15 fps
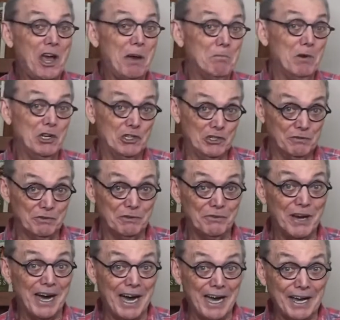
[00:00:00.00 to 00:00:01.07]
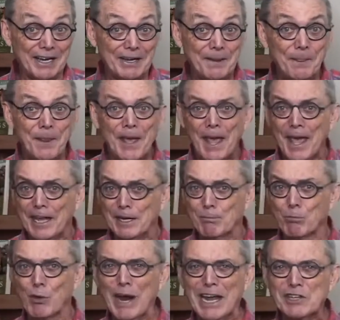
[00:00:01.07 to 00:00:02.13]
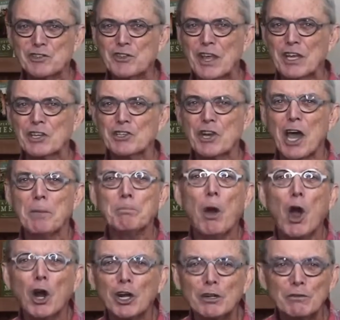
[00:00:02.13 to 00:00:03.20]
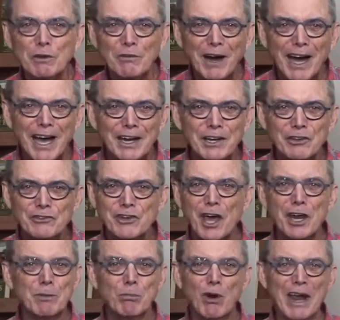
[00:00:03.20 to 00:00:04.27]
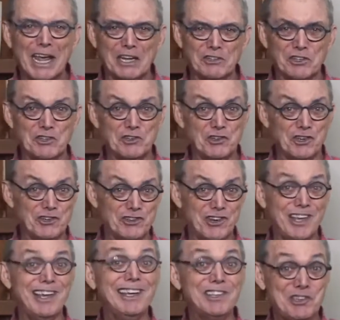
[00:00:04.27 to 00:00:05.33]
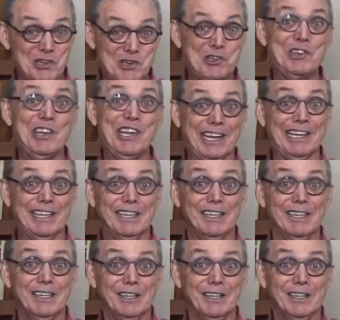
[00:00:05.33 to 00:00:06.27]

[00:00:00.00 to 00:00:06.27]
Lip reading: not much of a vine, and a branch that is not part of a vine is not a branch. It's just a stick.